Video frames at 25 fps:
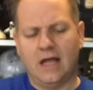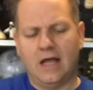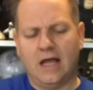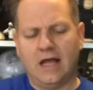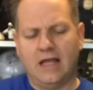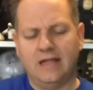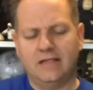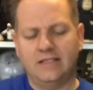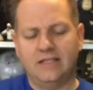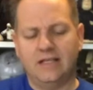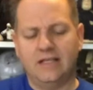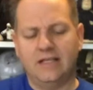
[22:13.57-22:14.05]

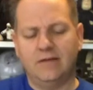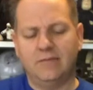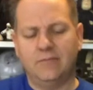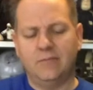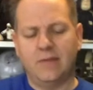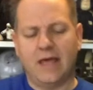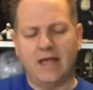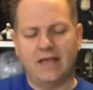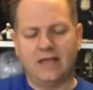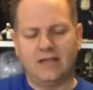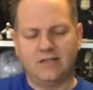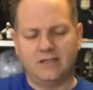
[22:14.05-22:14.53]
I did
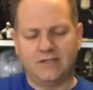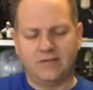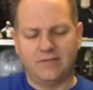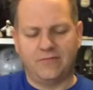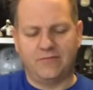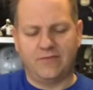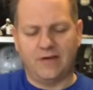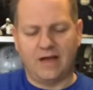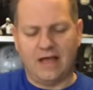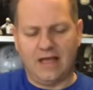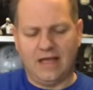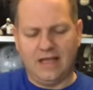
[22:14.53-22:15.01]
manage to
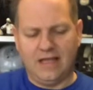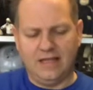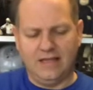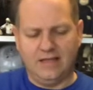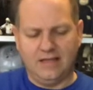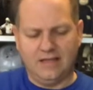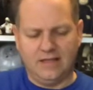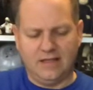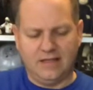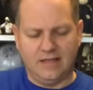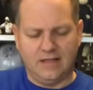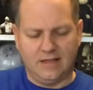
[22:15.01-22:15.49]

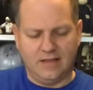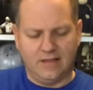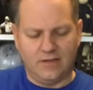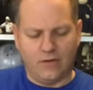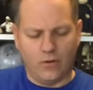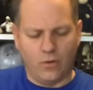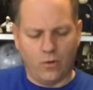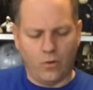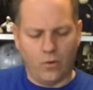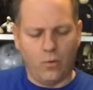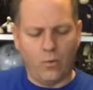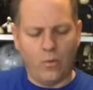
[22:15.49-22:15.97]
find the
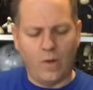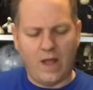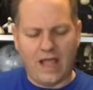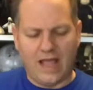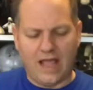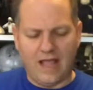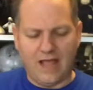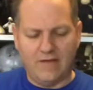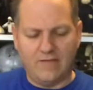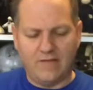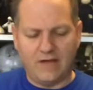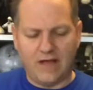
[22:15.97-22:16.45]
whole
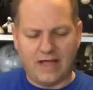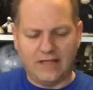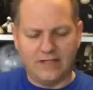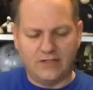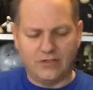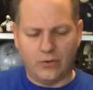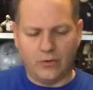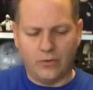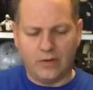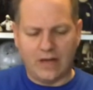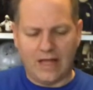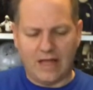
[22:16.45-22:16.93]
wave. I
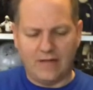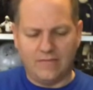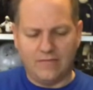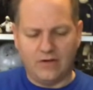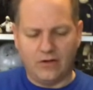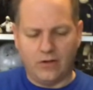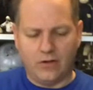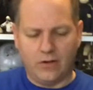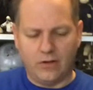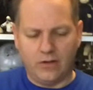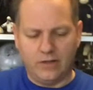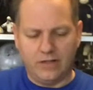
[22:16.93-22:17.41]
don't have it
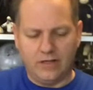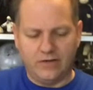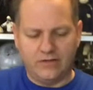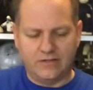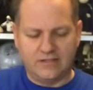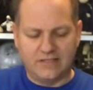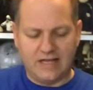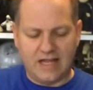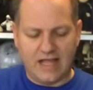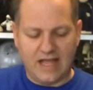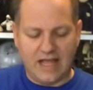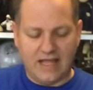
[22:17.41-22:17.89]
all here
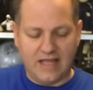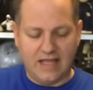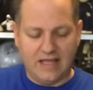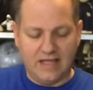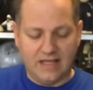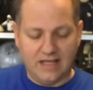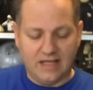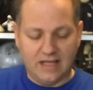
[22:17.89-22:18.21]
today.